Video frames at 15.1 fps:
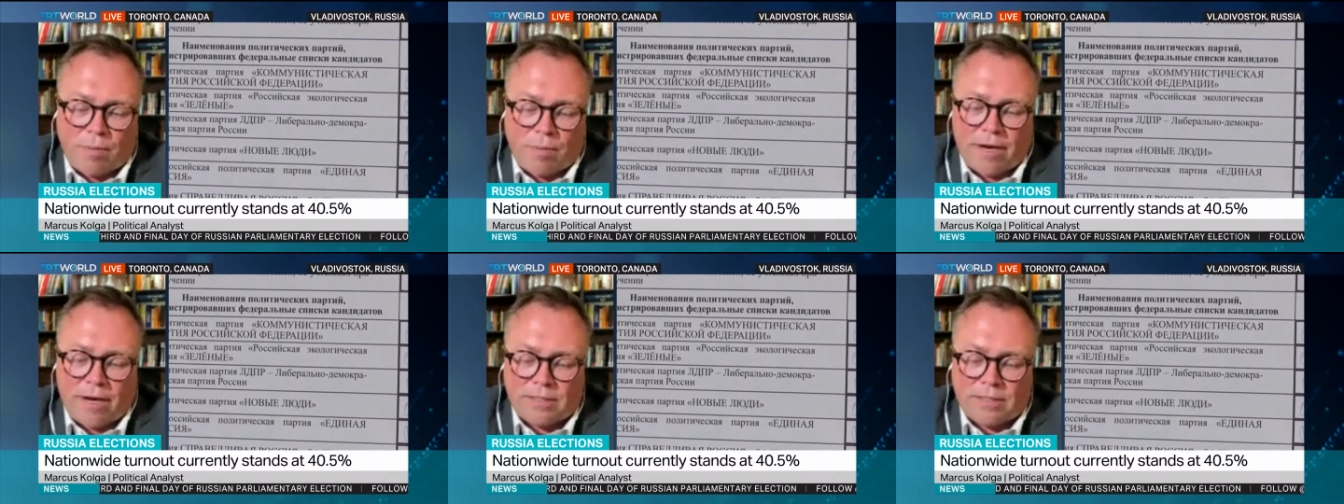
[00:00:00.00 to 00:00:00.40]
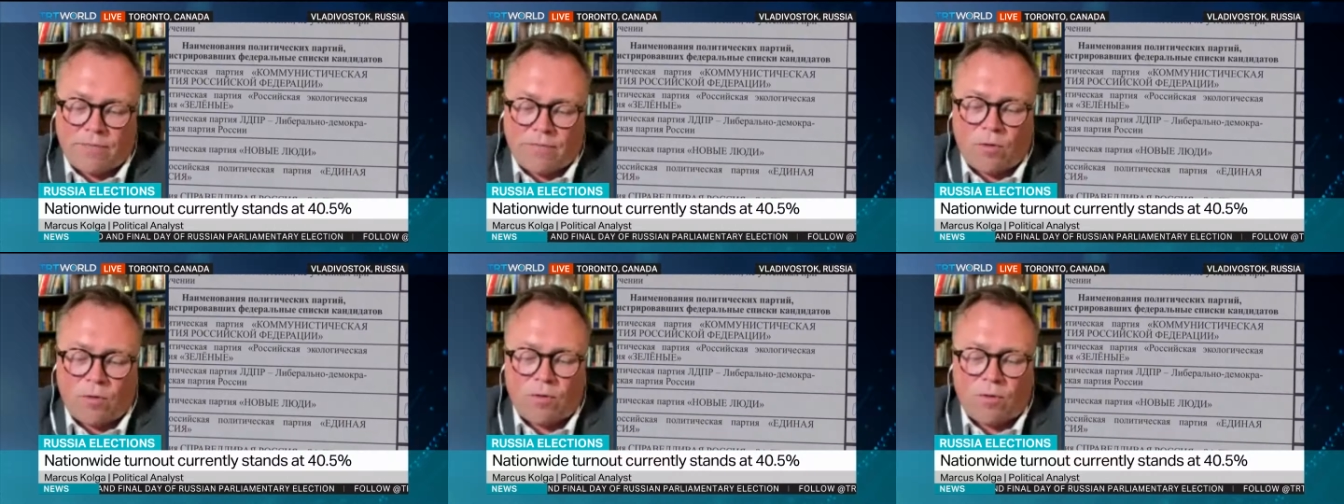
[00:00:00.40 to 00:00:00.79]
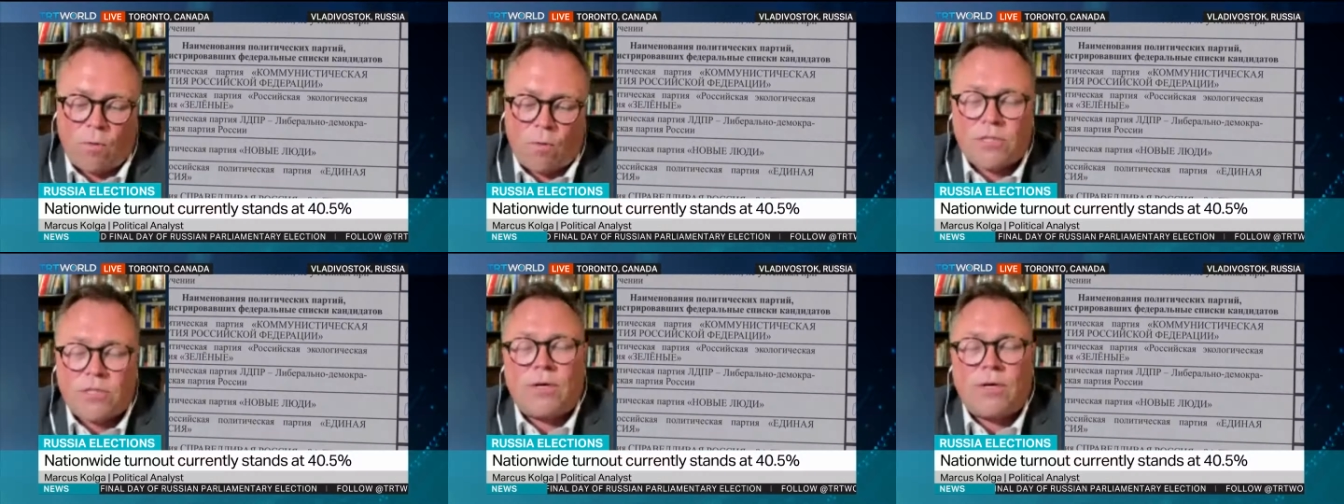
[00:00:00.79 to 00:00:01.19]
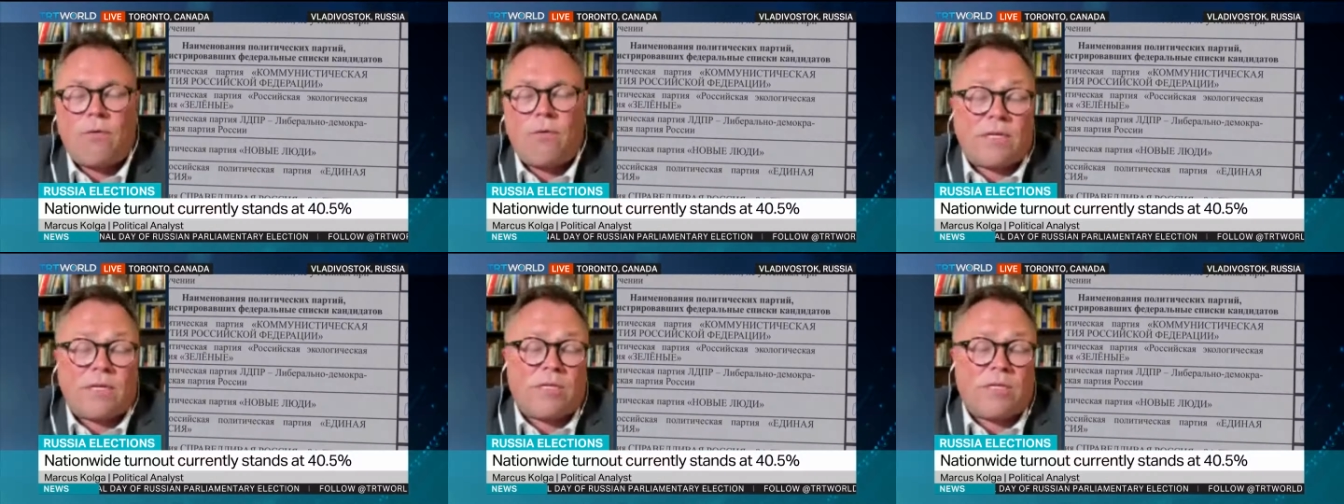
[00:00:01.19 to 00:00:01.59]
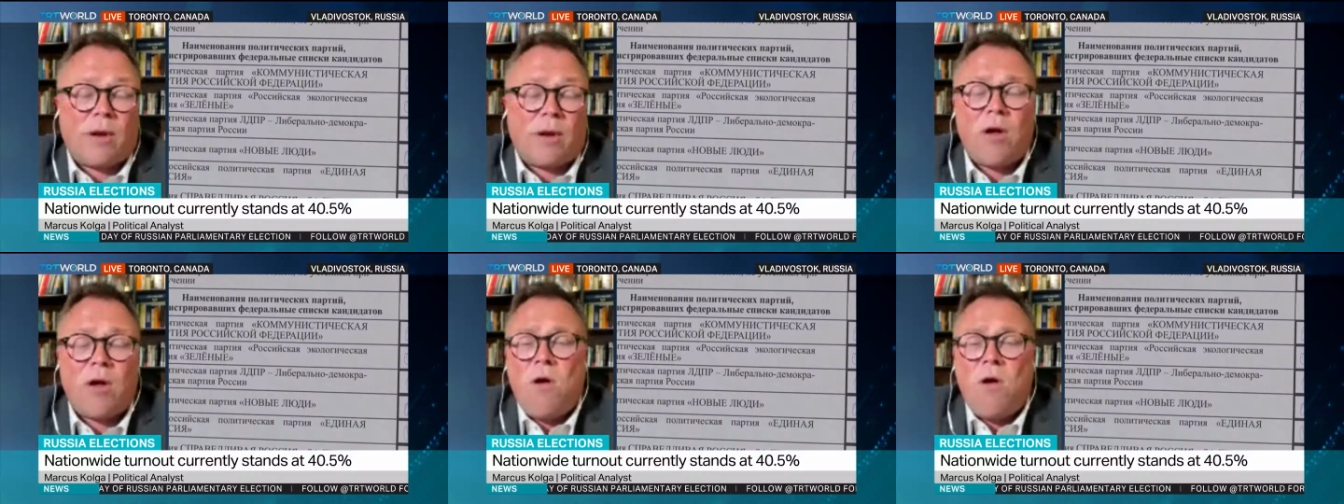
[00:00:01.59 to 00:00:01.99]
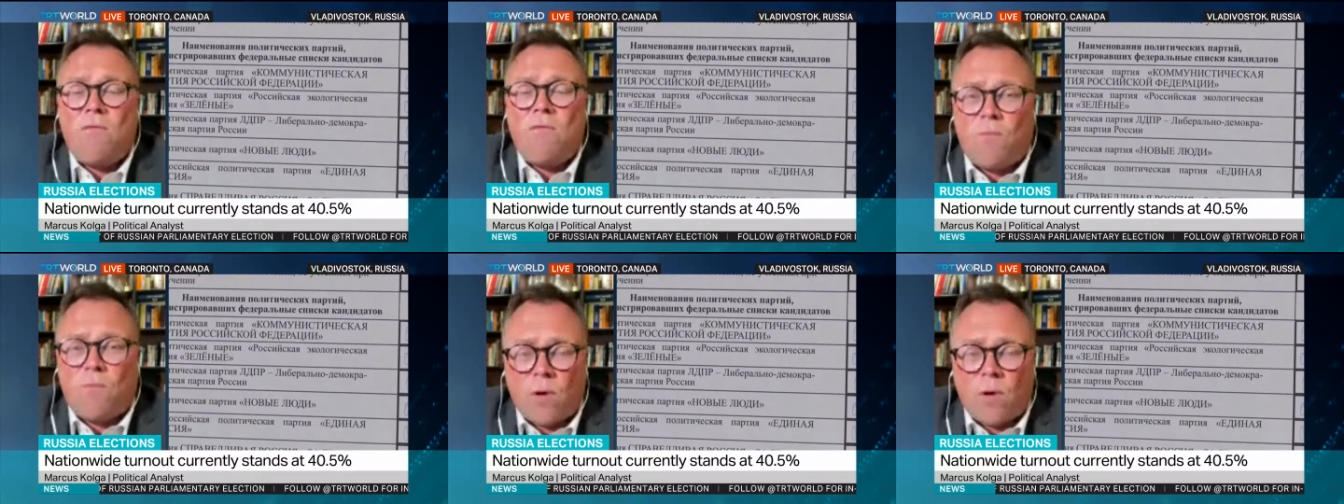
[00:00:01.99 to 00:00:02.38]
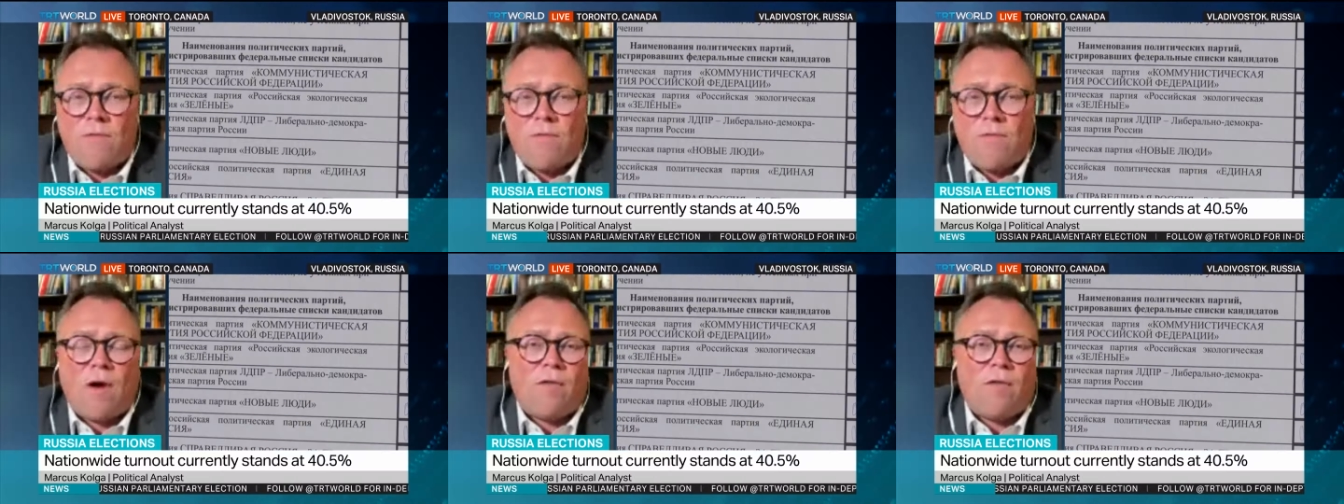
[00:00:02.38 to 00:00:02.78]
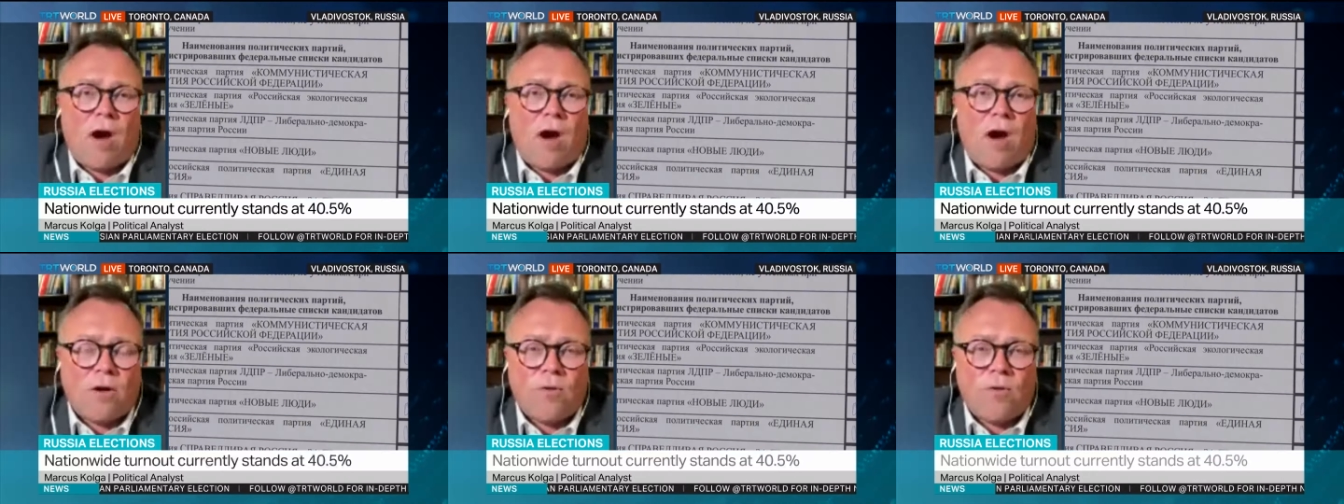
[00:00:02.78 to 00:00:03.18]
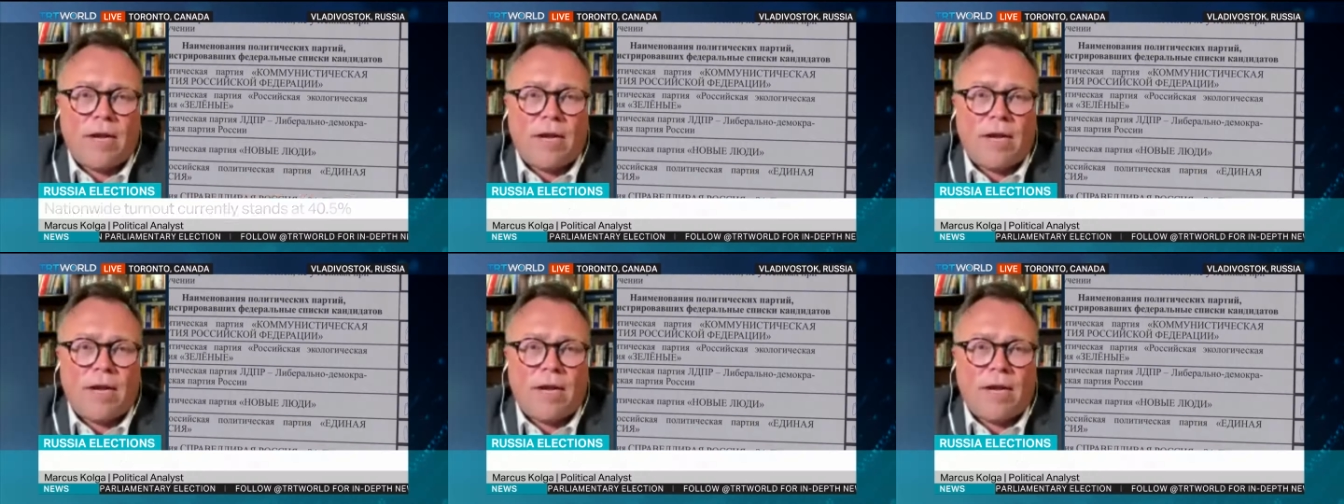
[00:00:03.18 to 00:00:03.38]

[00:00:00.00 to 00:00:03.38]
by several Western outlets, is about 4,500